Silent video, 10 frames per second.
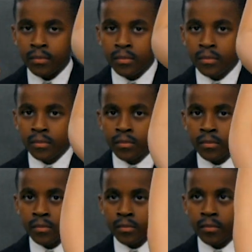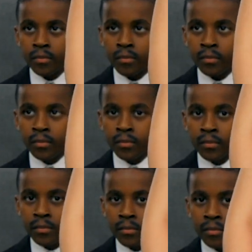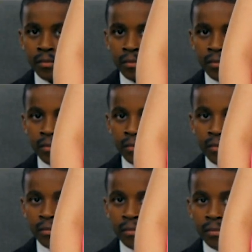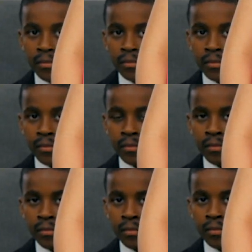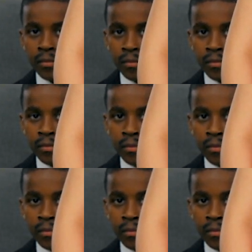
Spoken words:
The person shown says nothing.